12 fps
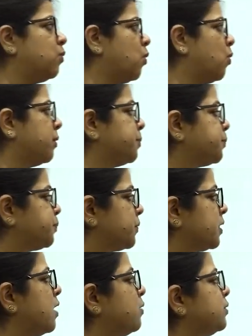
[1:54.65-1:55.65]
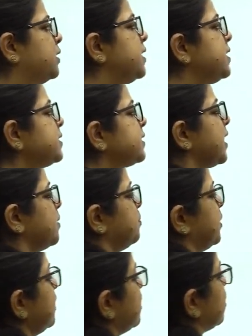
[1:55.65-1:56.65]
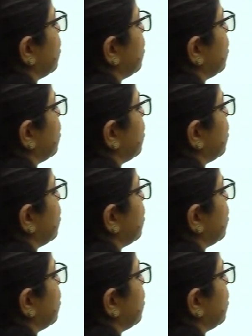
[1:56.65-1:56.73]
wall. Now, these can be